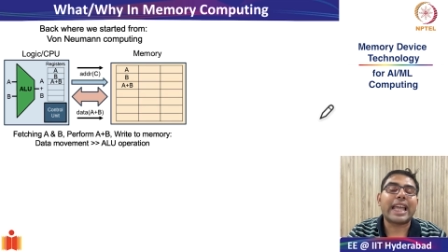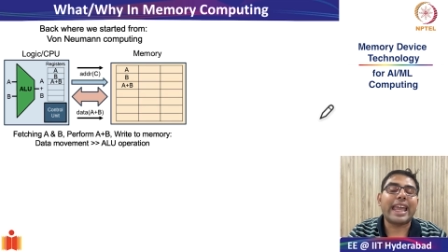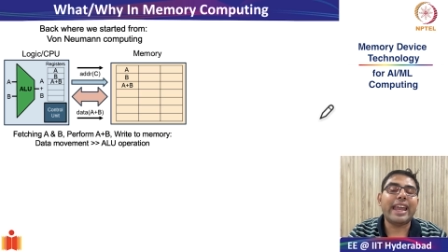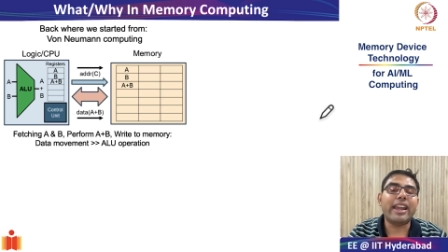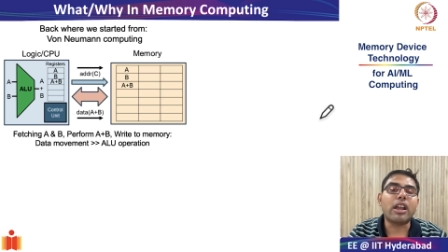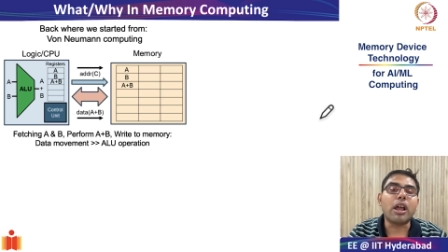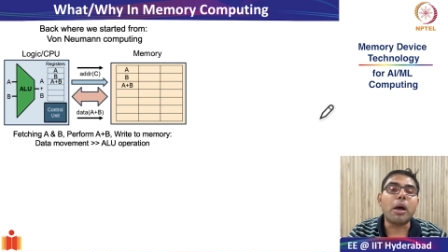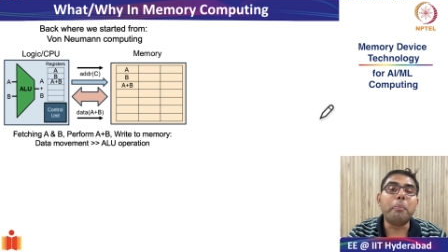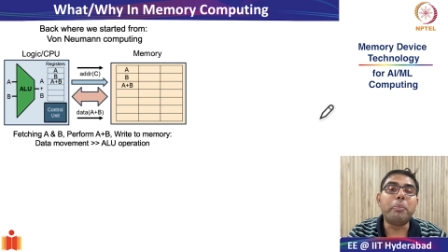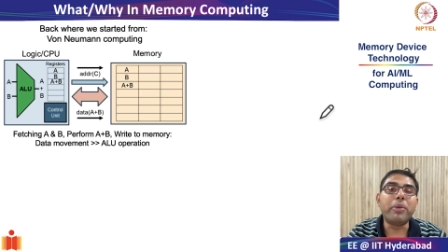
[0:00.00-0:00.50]

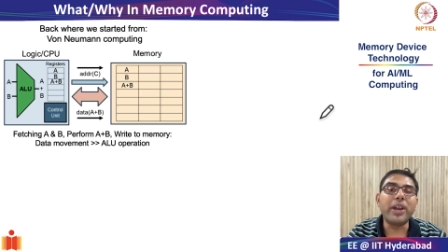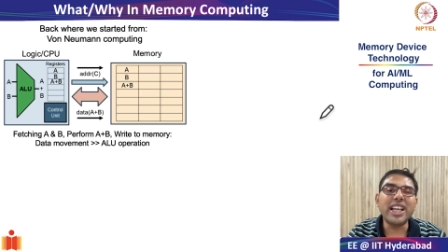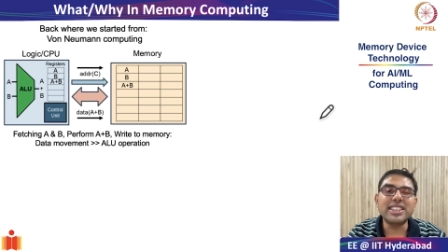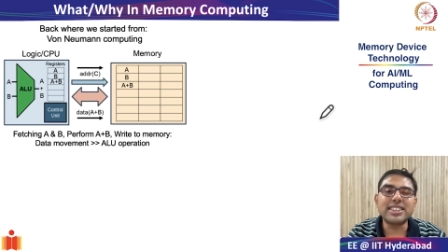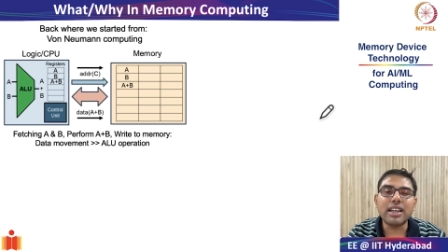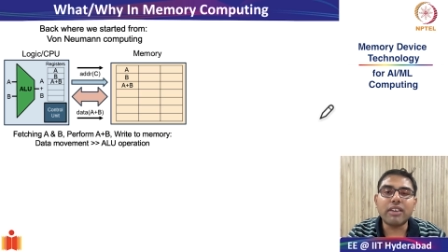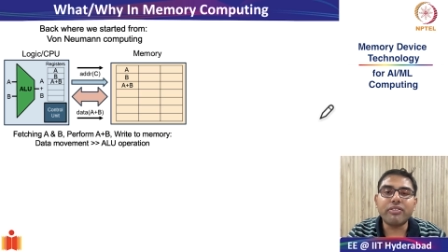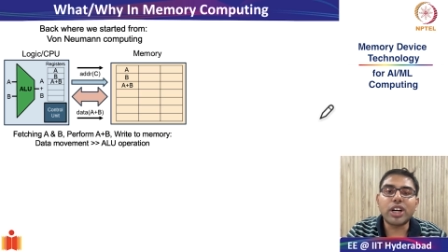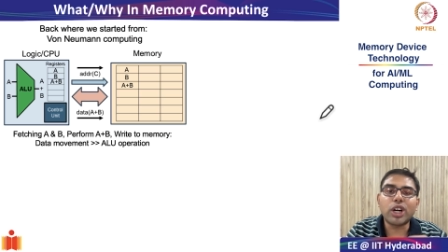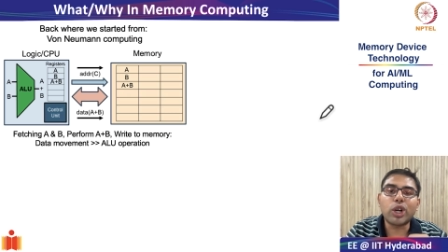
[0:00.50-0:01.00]
it brings
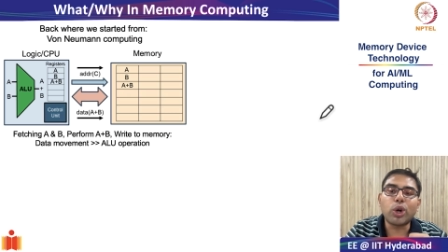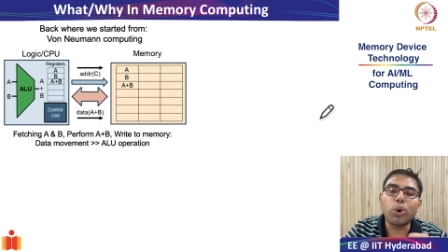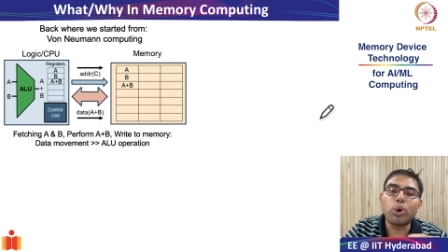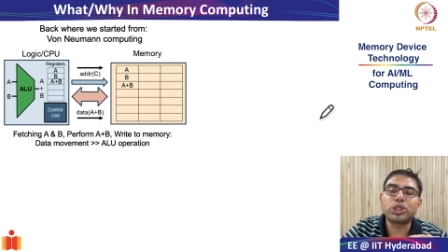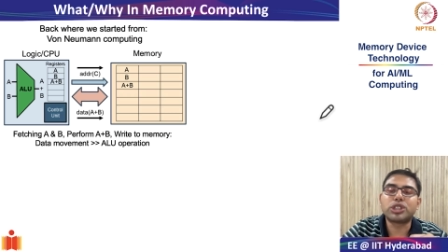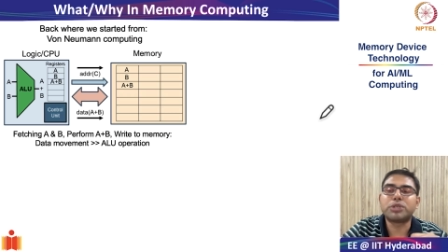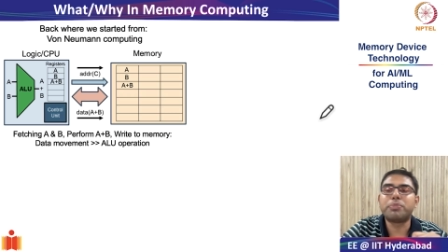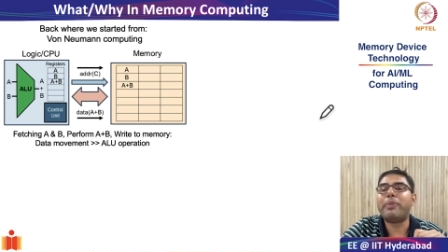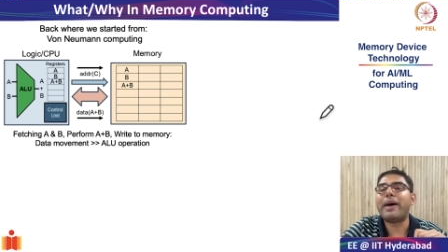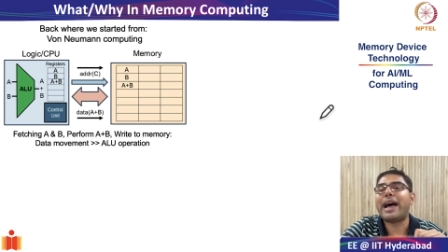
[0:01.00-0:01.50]
our
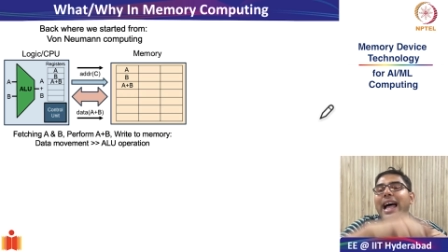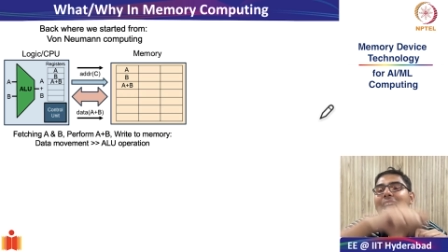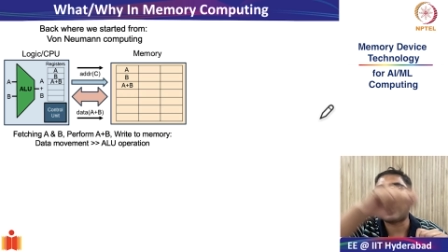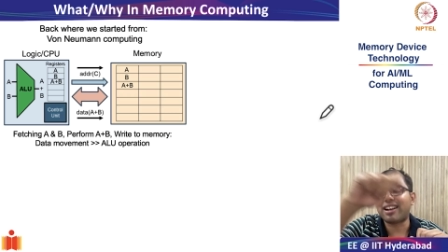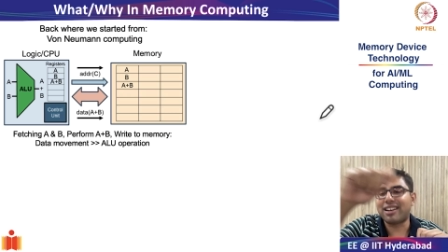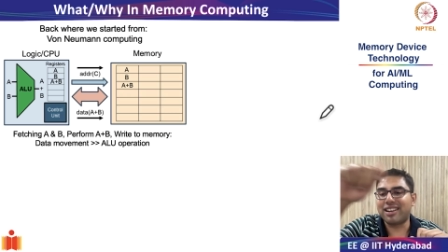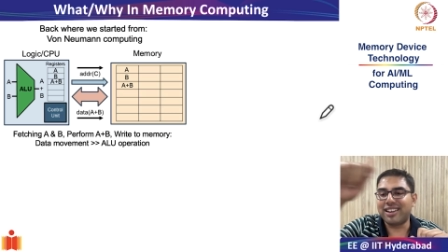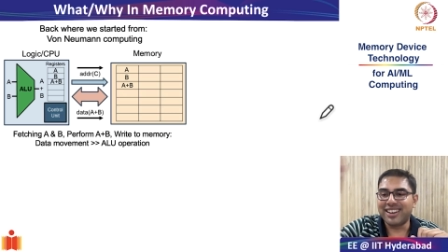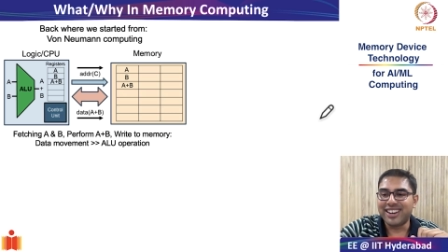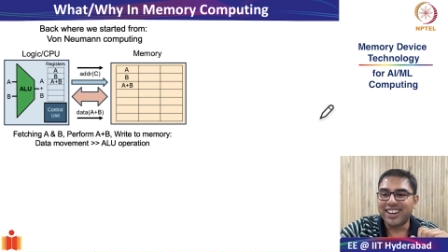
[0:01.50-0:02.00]
course
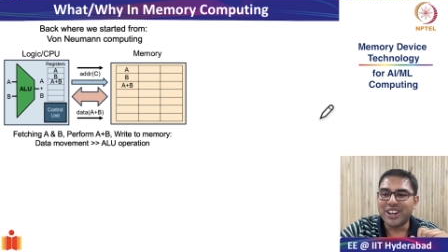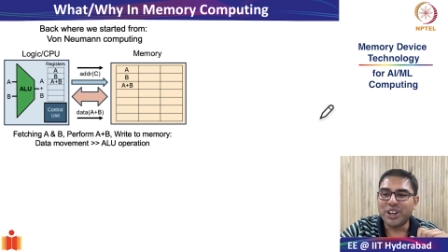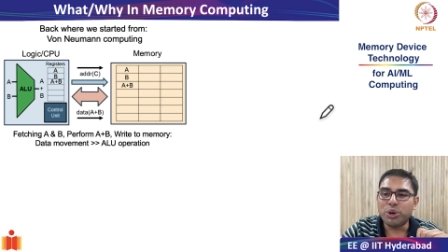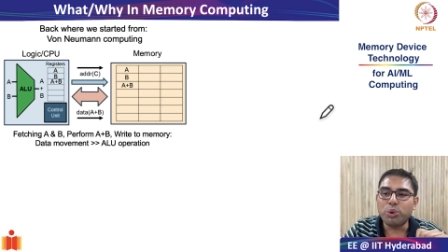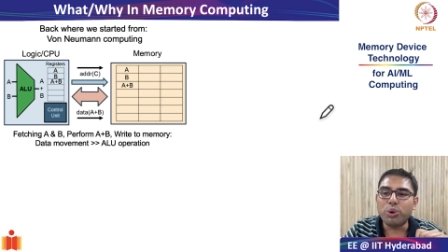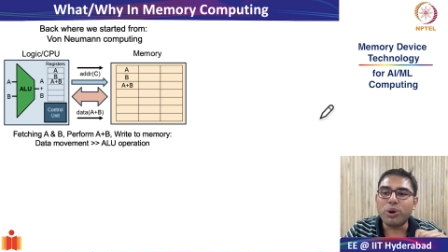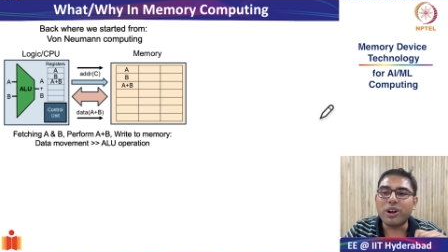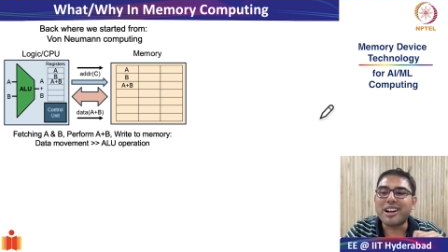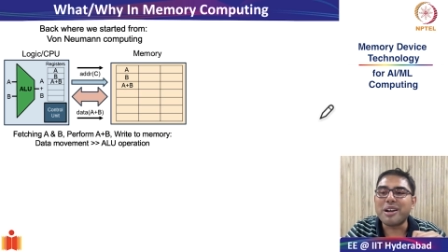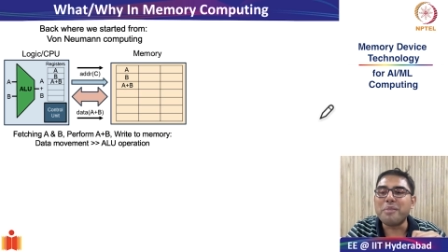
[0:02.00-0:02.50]
back
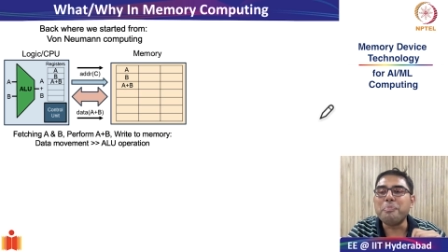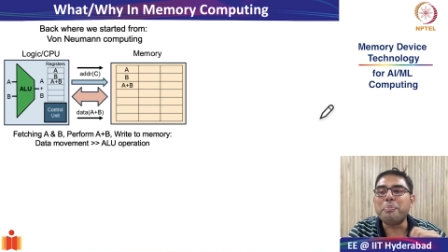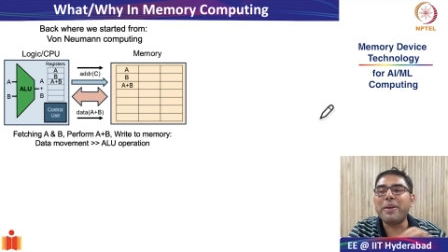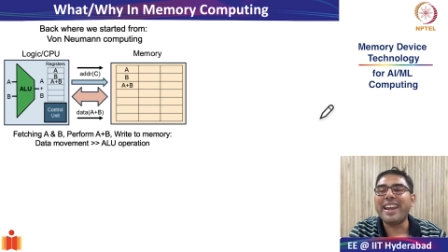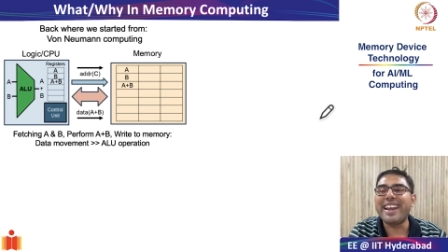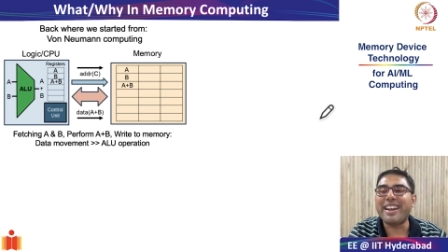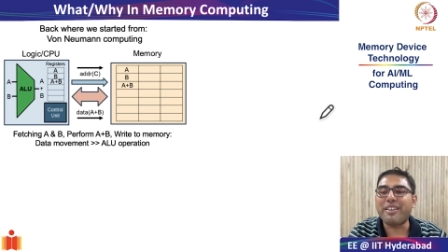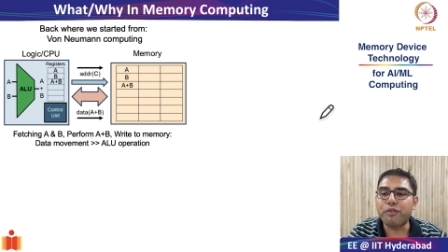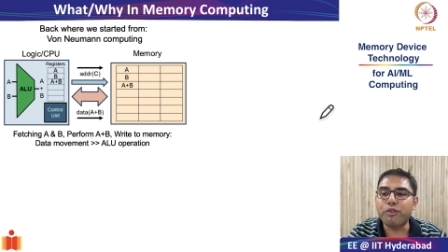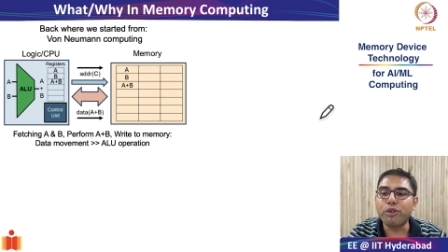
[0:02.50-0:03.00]
to a
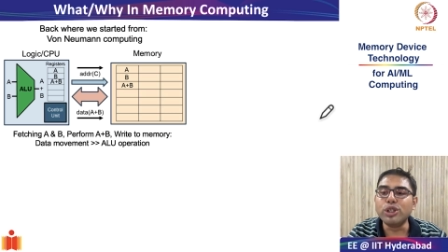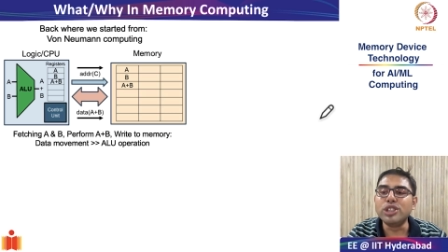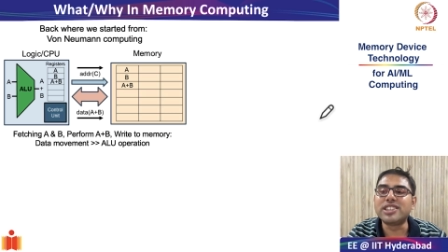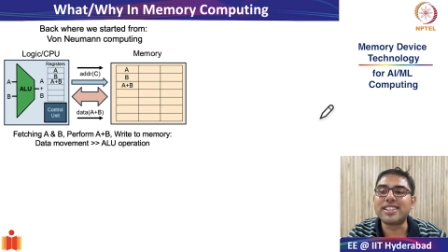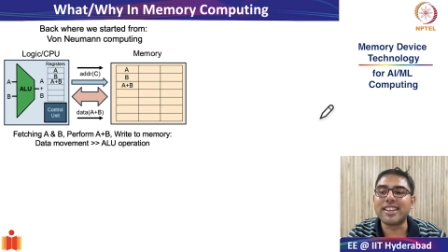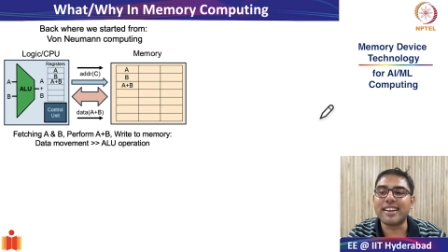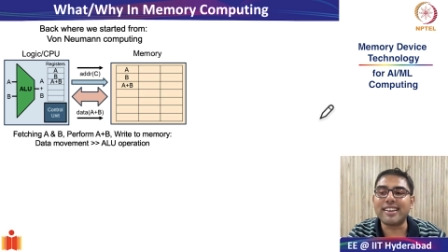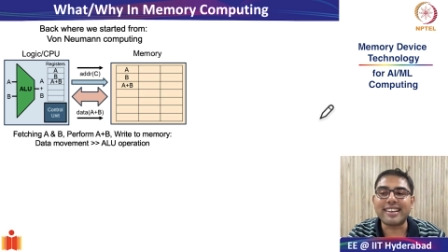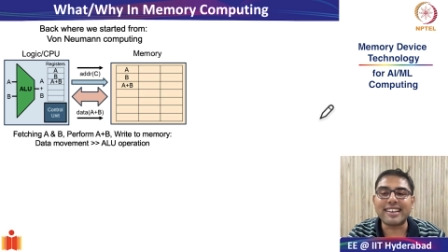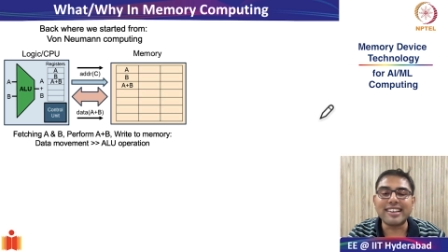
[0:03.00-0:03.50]
complete full
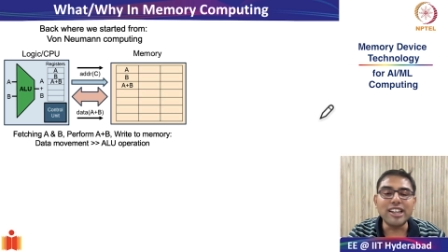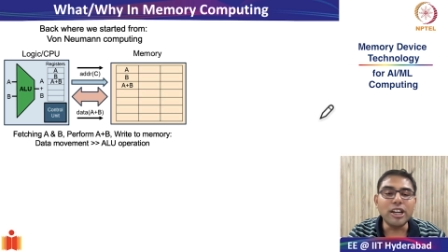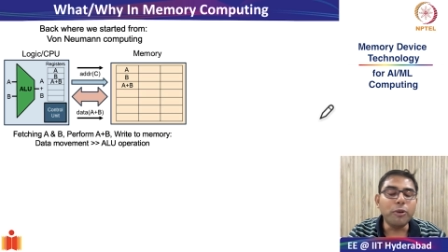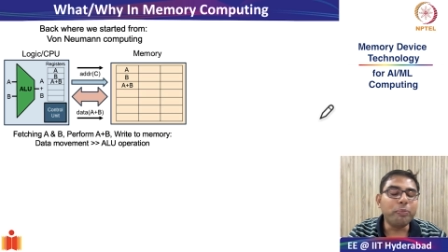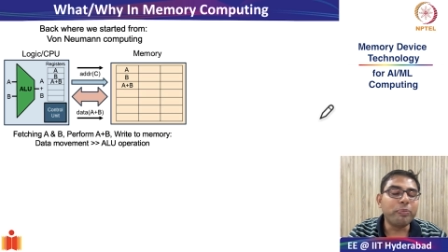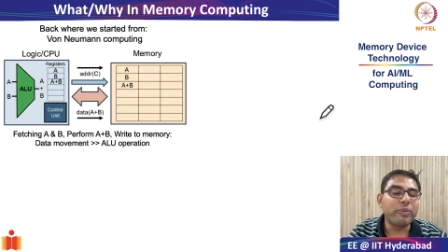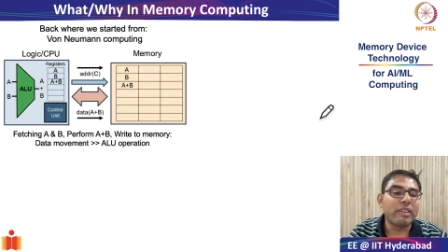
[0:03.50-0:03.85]
circle.